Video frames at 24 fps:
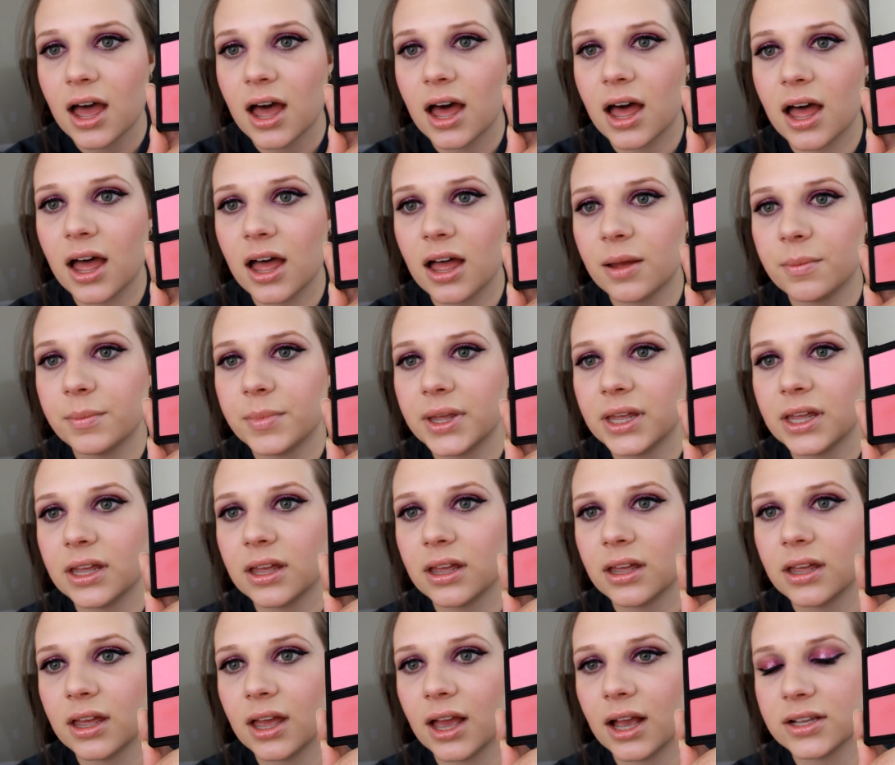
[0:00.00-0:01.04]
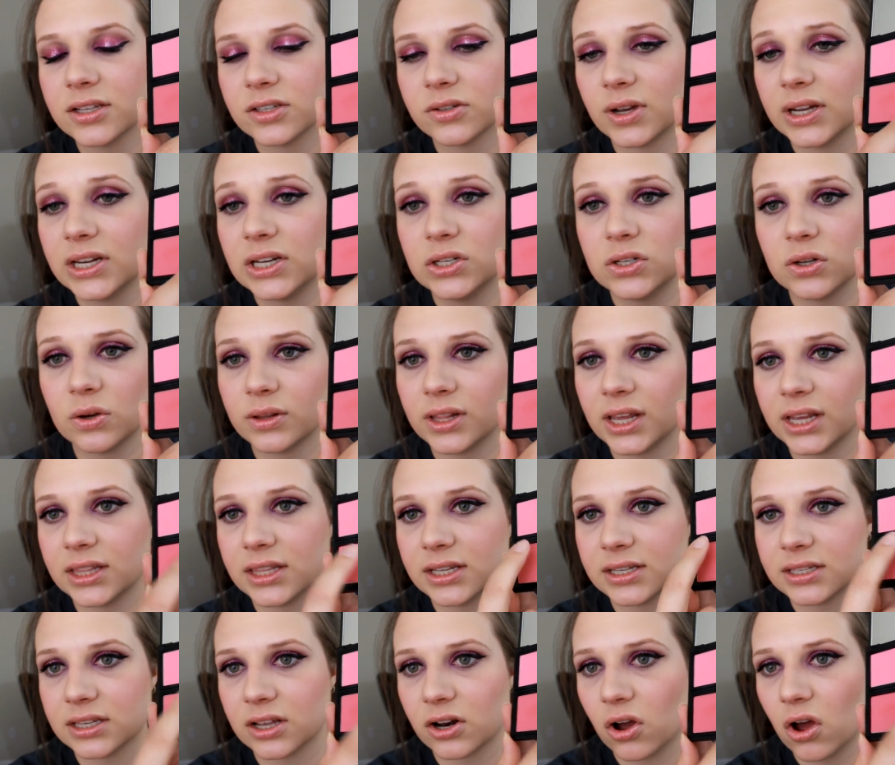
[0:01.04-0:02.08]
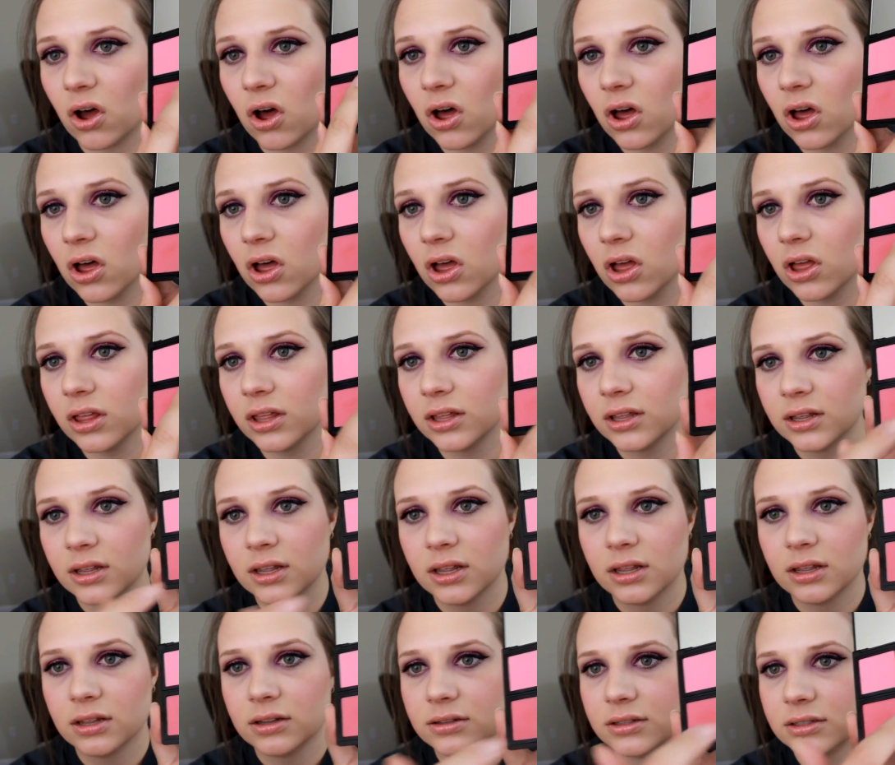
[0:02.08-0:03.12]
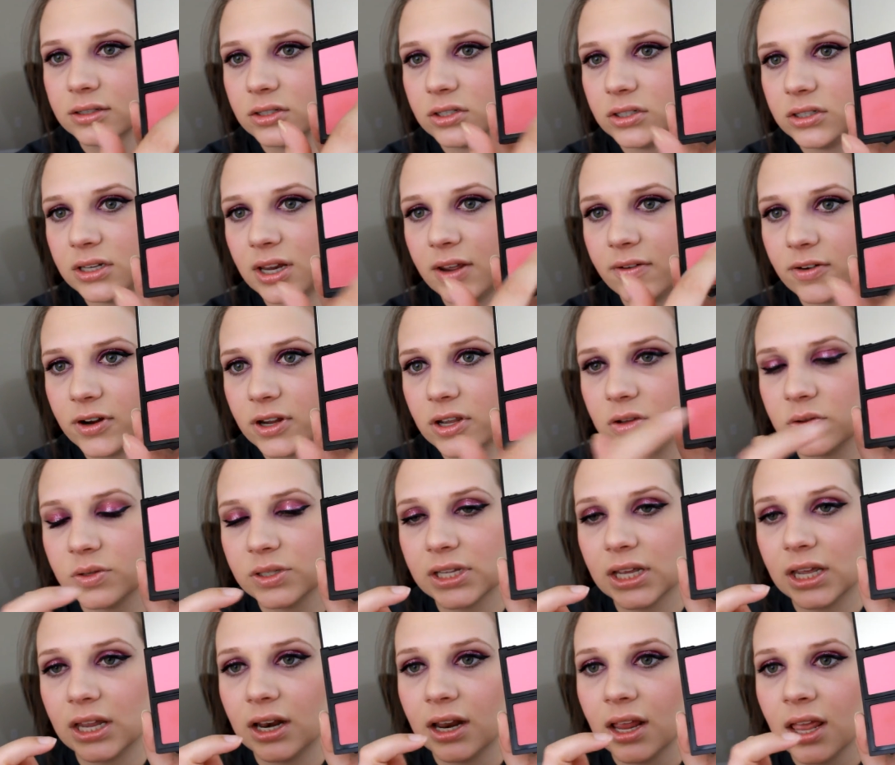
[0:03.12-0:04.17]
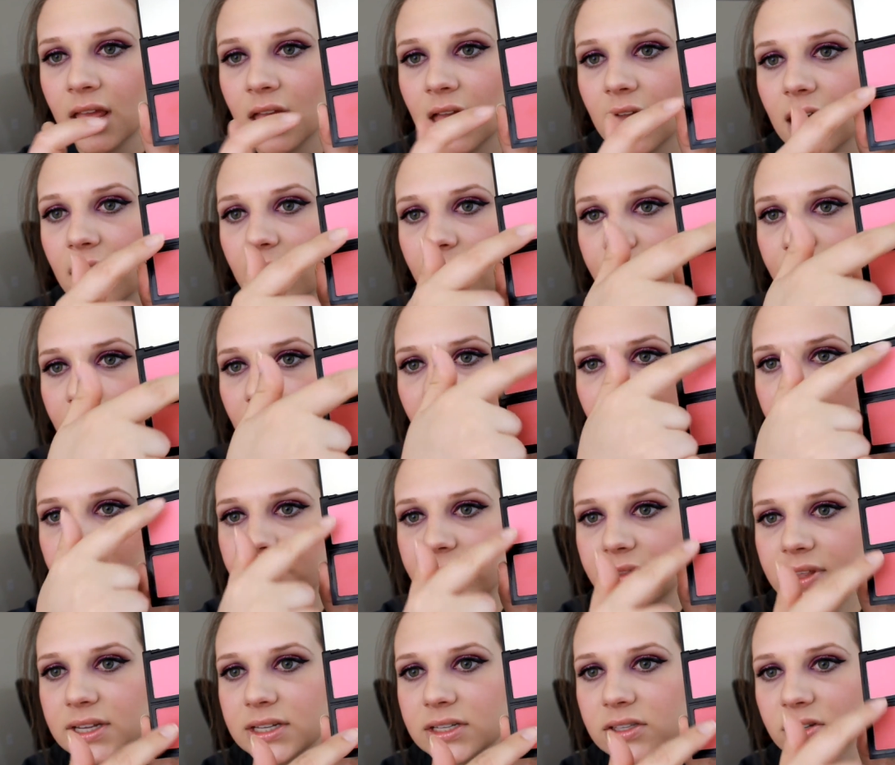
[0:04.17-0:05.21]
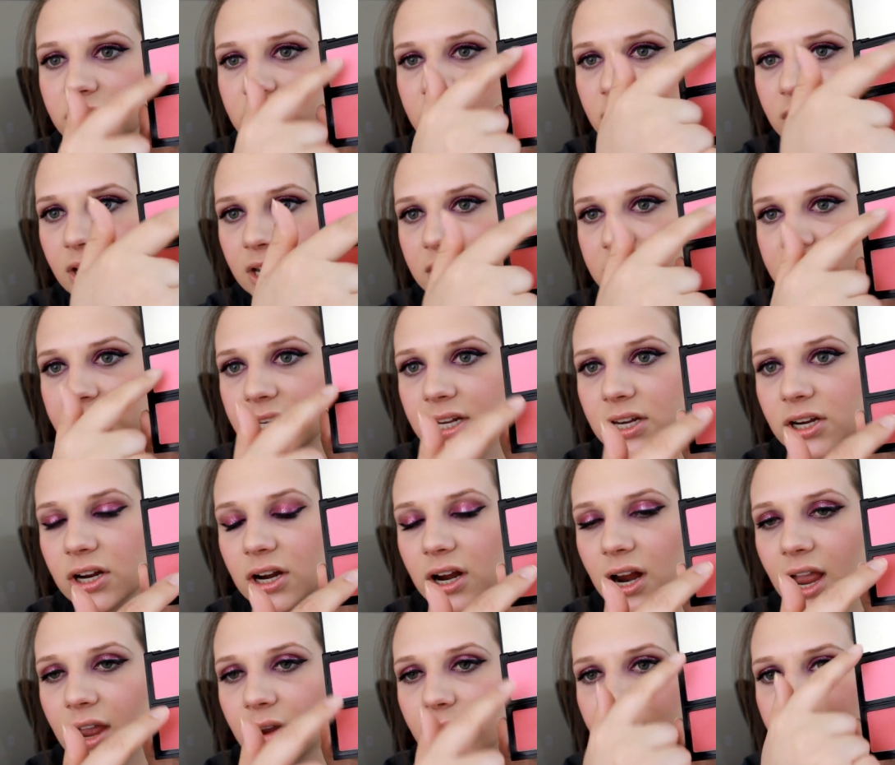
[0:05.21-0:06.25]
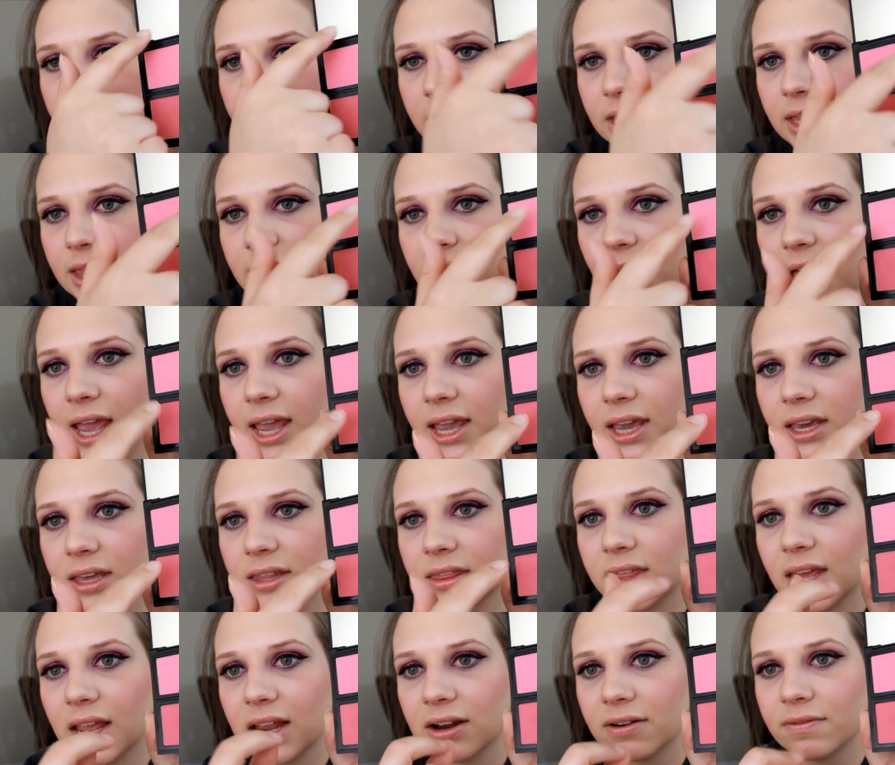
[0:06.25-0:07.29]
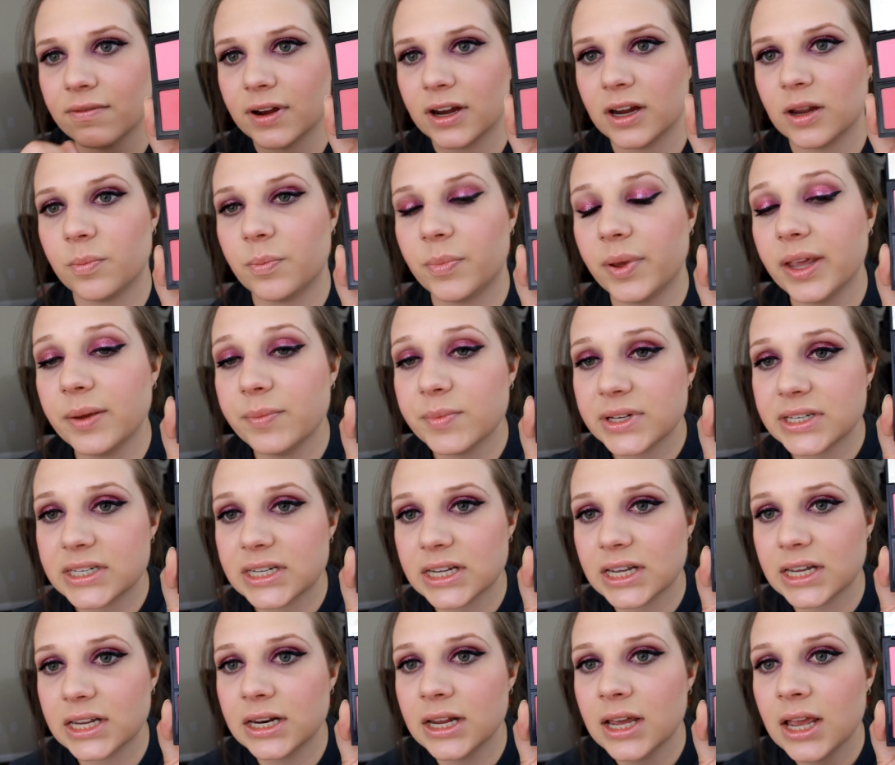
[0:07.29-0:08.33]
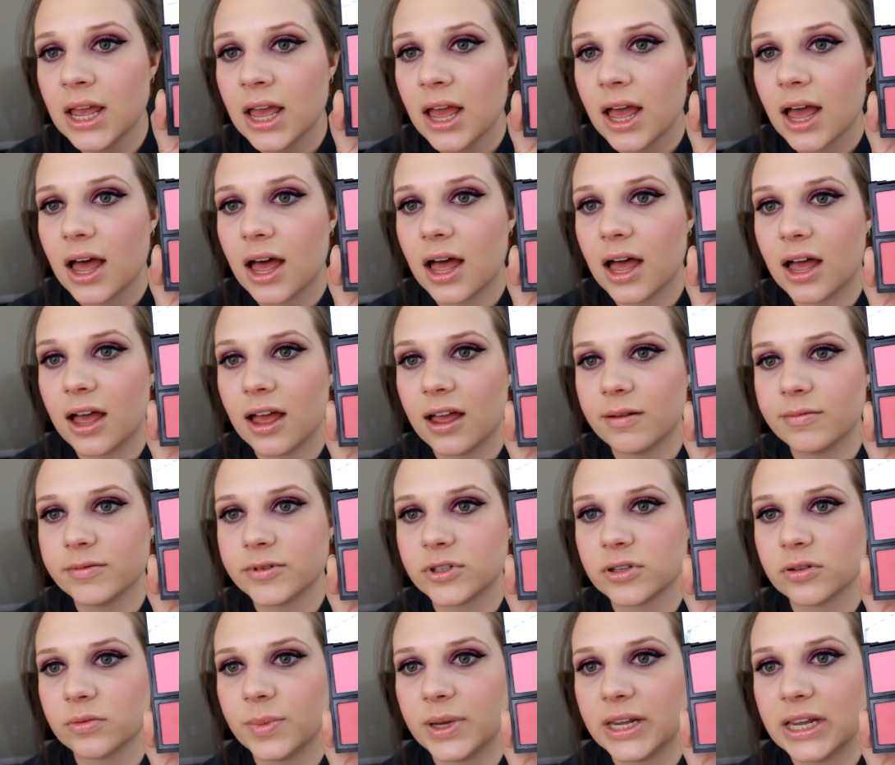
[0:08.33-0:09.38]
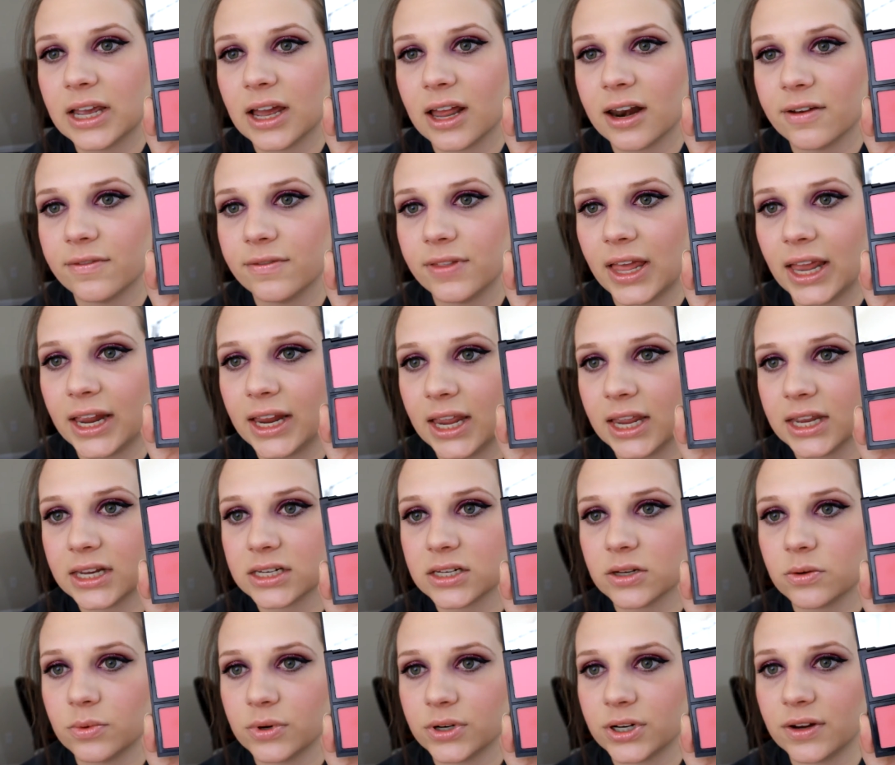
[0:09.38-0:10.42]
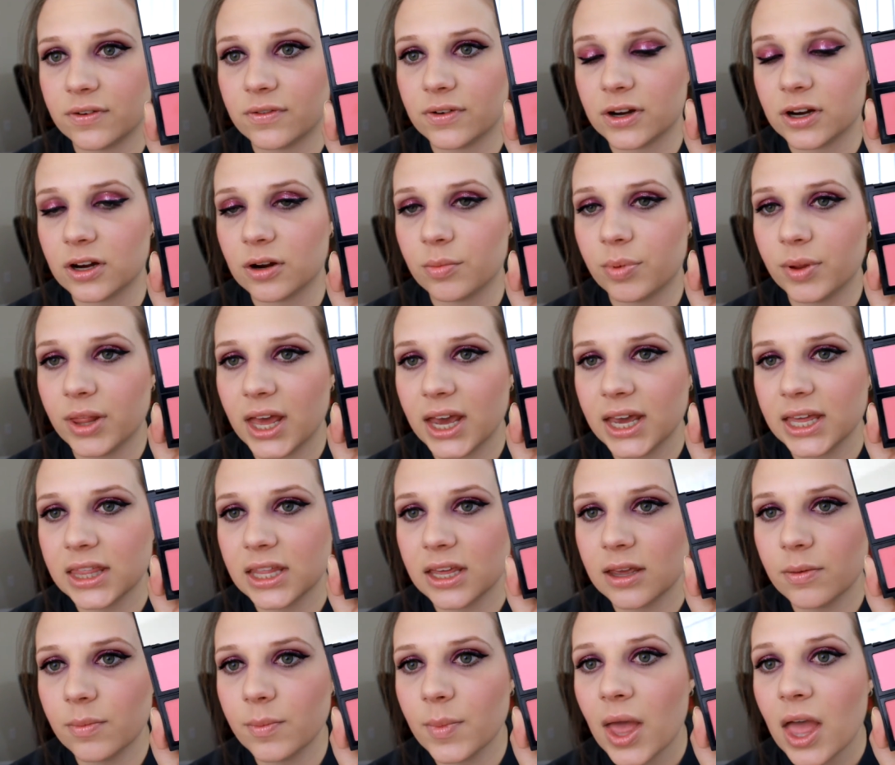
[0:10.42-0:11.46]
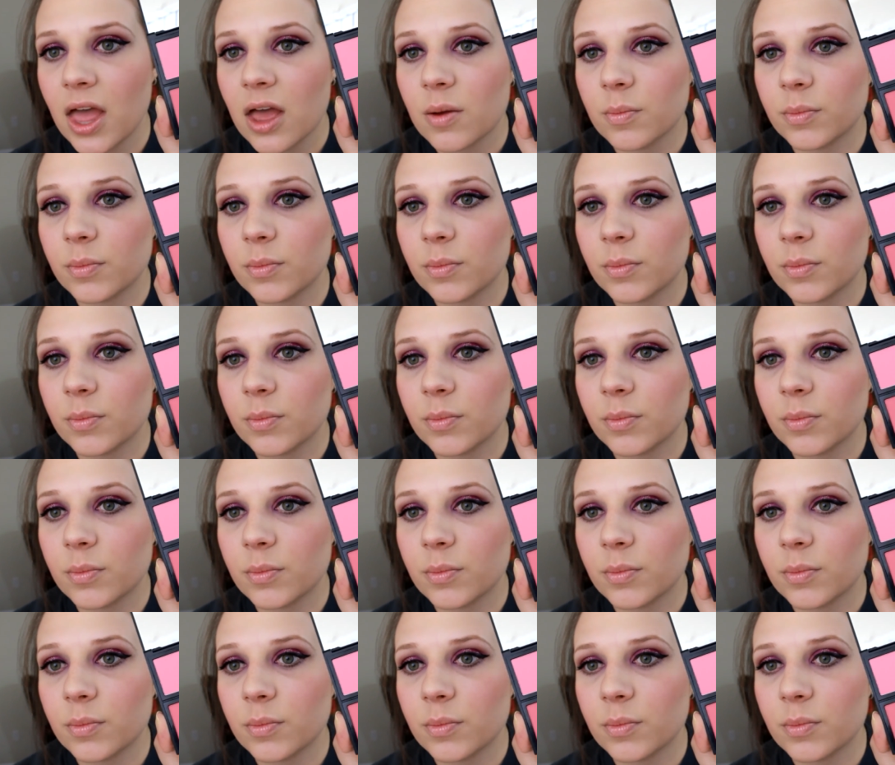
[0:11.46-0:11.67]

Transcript: Um, so I don't like this at all never use it. Um, all of these three shades here I really like. They are very pigmented, um, so be kind of light-handed whenever you're applying them.